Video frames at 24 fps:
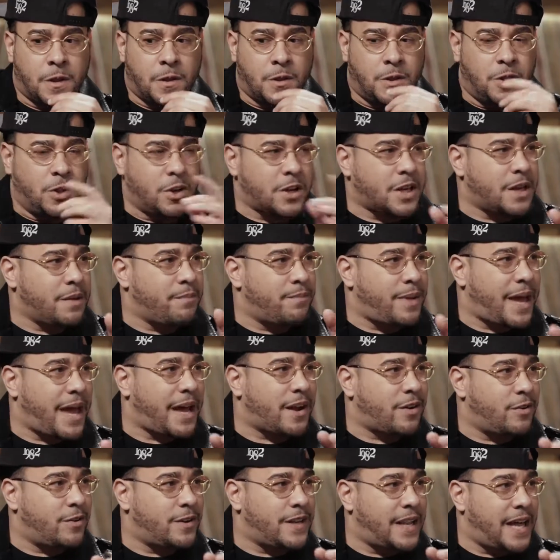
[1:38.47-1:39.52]
Looking
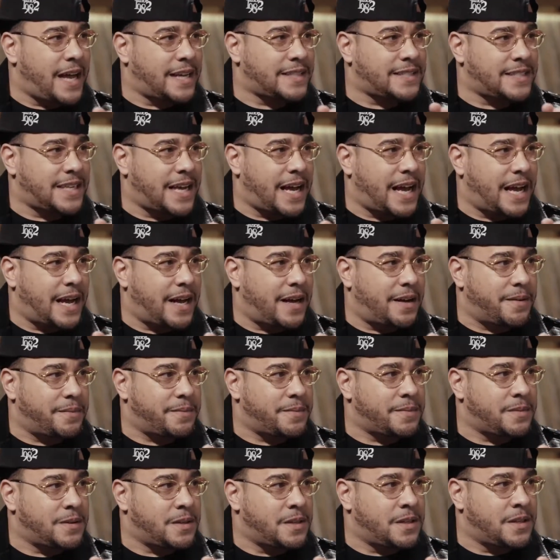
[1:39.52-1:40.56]
back on that time,
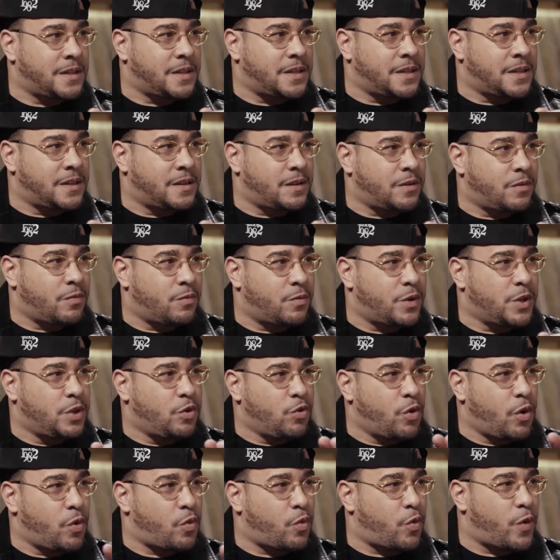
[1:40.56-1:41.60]
were
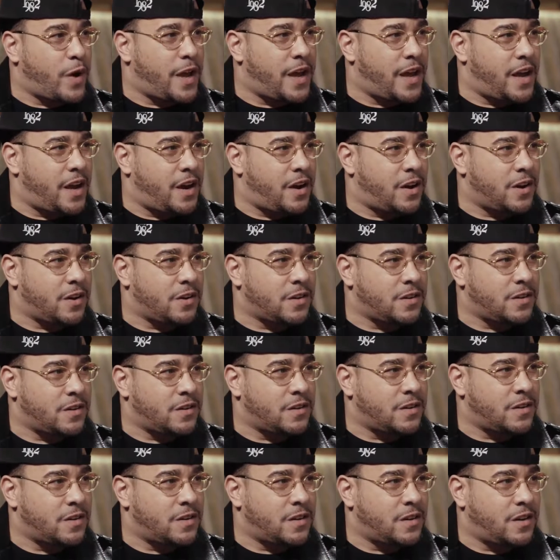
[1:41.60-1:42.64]
you aware
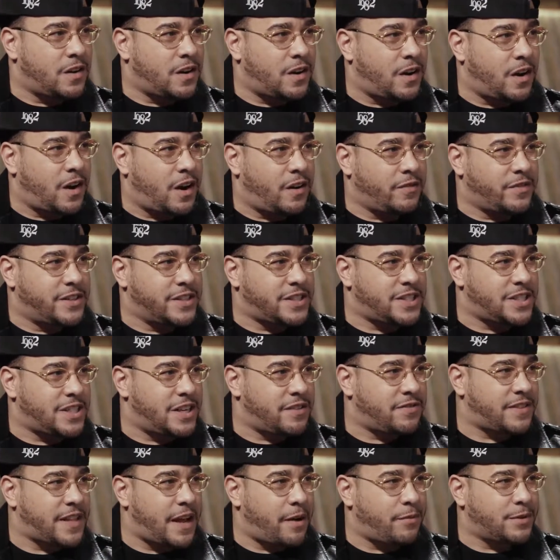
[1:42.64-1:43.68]
of the
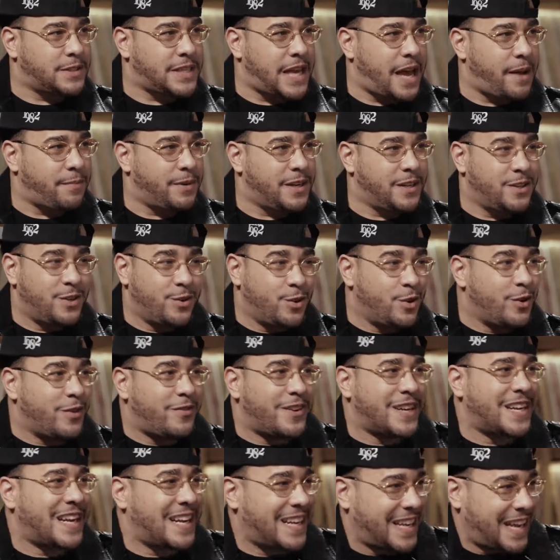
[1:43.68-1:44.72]
shift that was happening? Do you
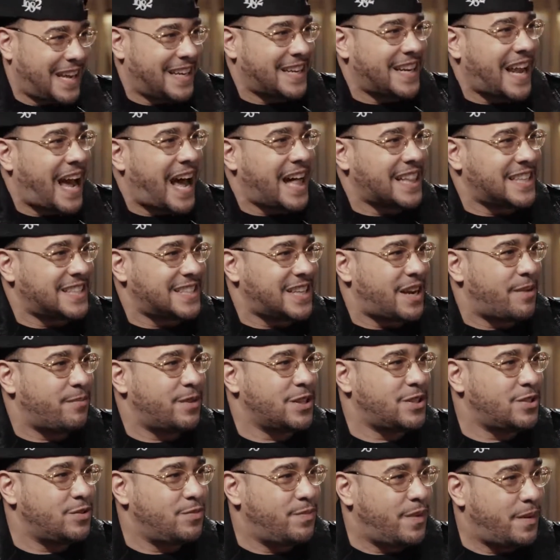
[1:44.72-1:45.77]
even acknowledge how
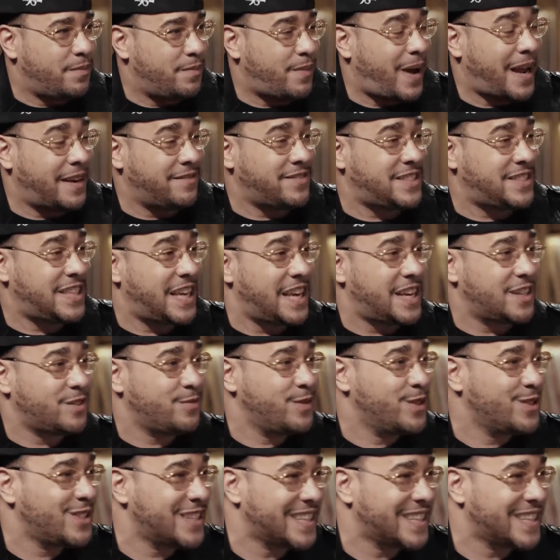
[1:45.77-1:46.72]
much you might have changed music